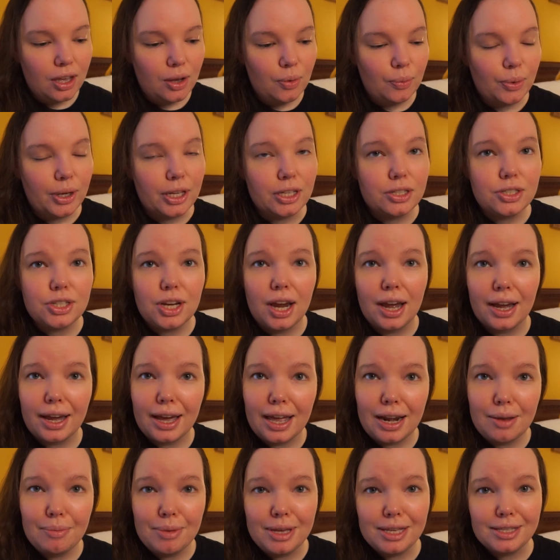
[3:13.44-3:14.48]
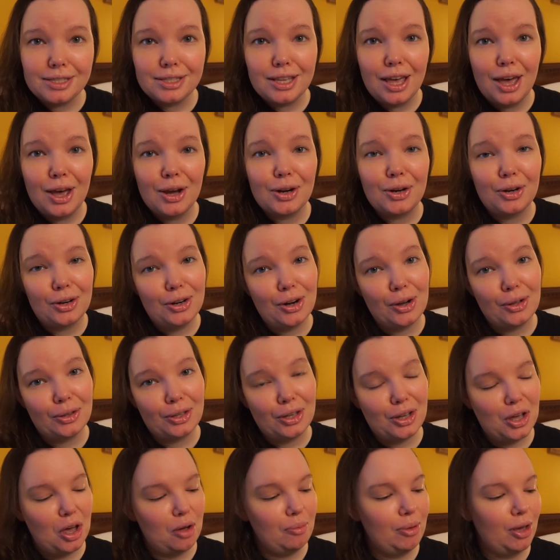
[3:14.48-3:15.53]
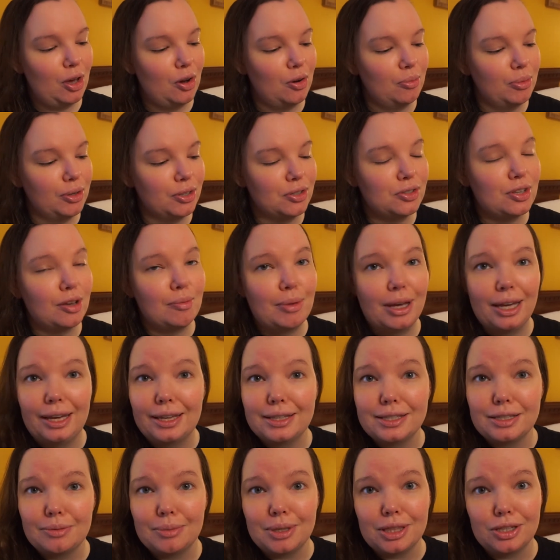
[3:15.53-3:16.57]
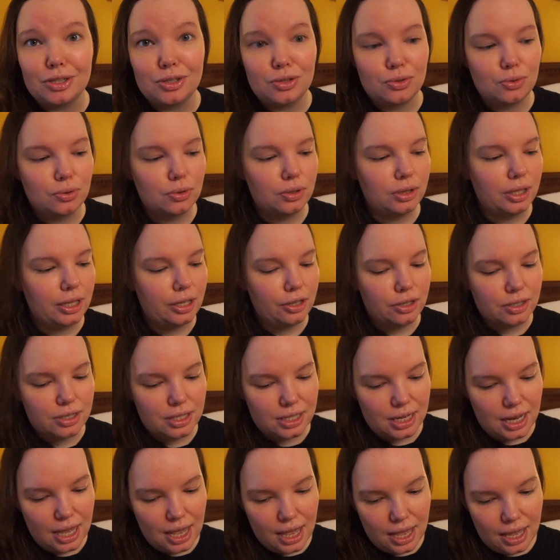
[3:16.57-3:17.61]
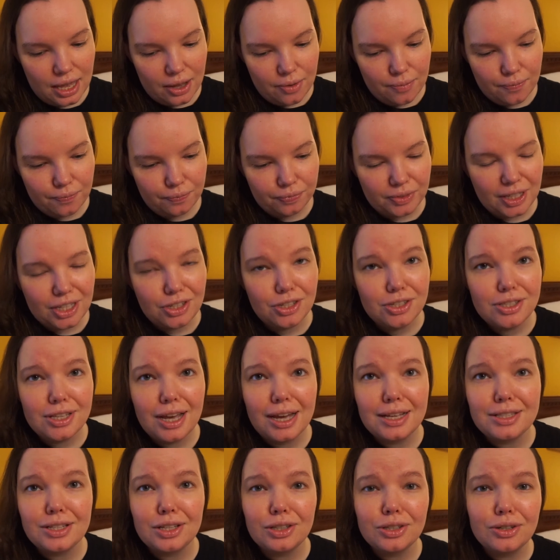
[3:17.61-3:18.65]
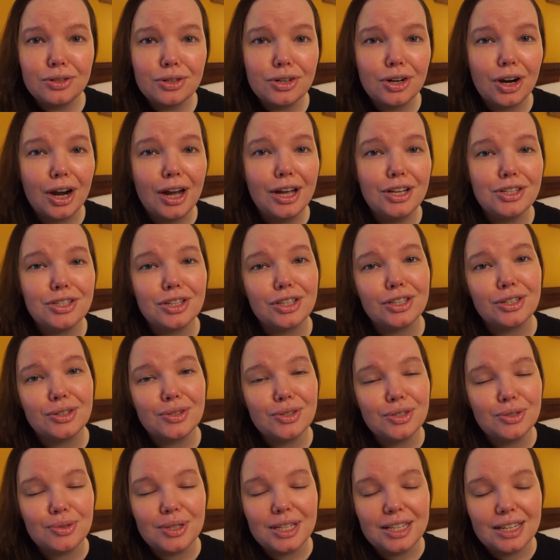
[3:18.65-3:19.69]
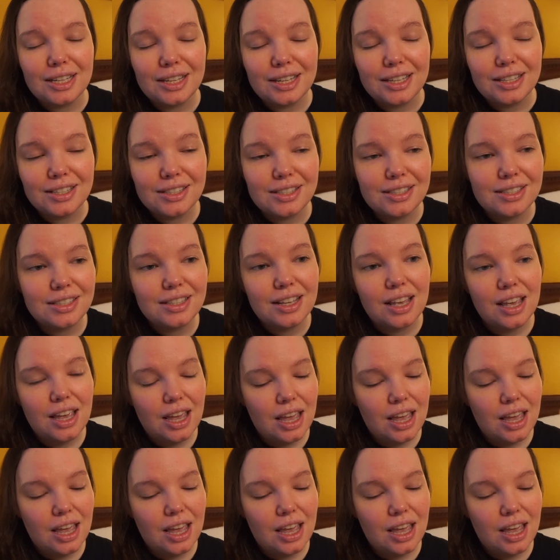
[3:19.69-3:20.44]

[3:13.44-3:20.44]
which I kind of miss granola on my oatmeal, so I might get some at the store later today. It just adds a little crunch, a little sweetness,